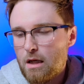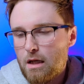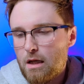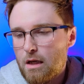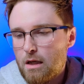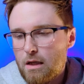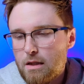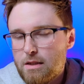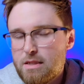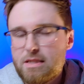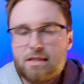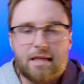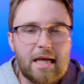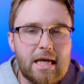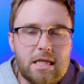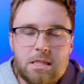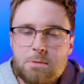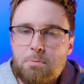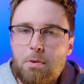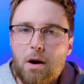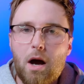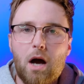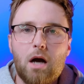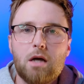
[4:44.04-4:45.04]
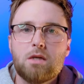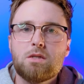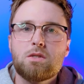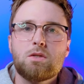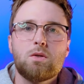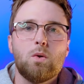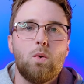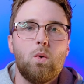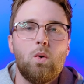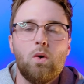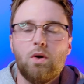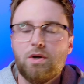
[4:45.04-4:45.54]
stage box
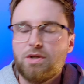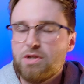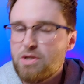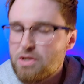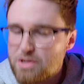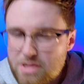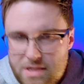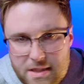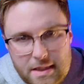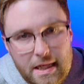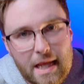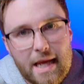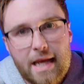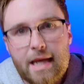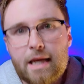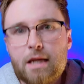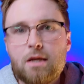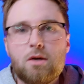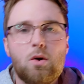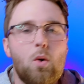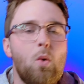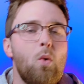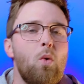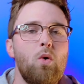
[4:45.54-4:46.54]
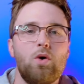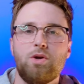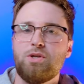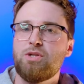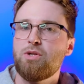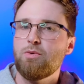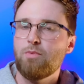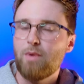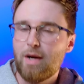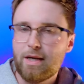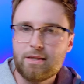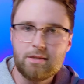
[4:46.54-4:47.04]
or your snake or
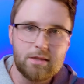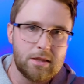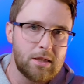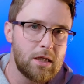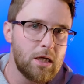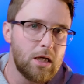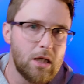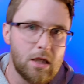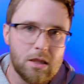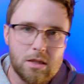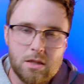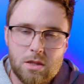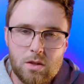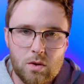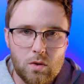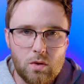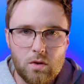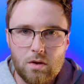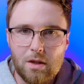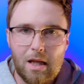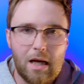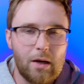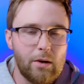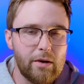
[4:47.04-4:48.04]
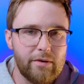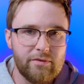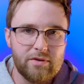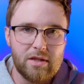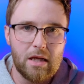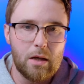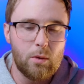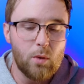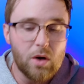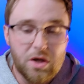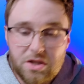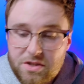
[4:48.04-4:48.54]
direct to console, however
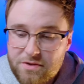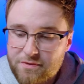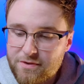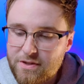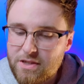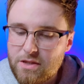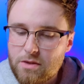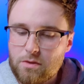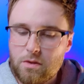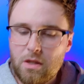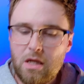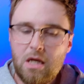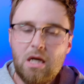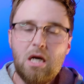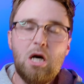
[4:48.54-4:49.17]
that works for you.